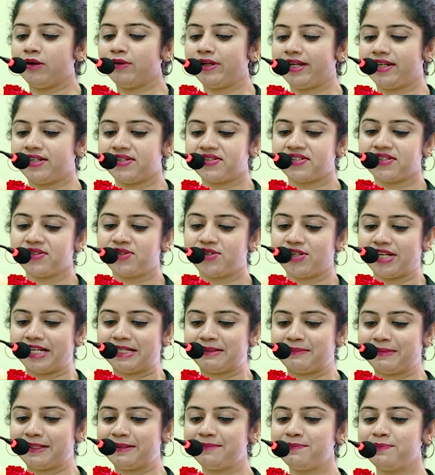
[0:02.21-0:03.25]
ladies and
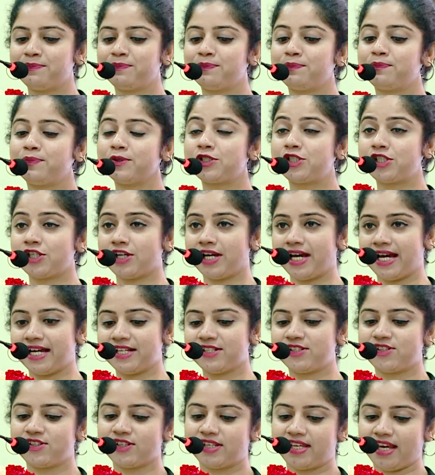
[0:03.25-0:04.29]
gentlemen, put your
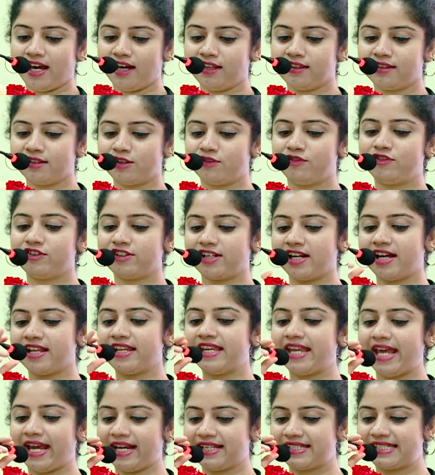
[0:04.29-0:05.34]
hands together for our
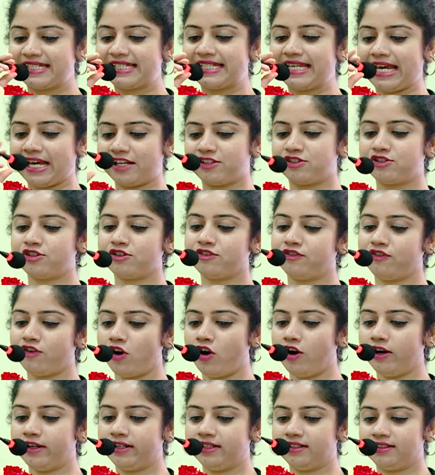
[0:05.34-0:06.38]
next guest of
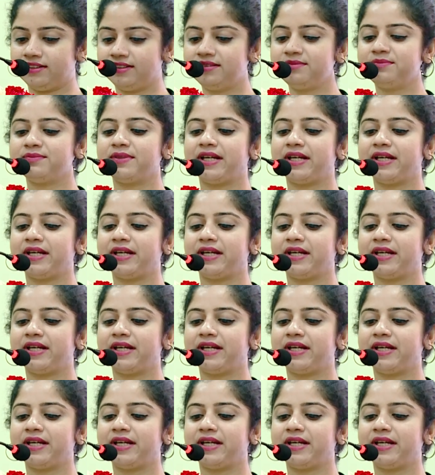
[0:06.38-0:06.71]
honor,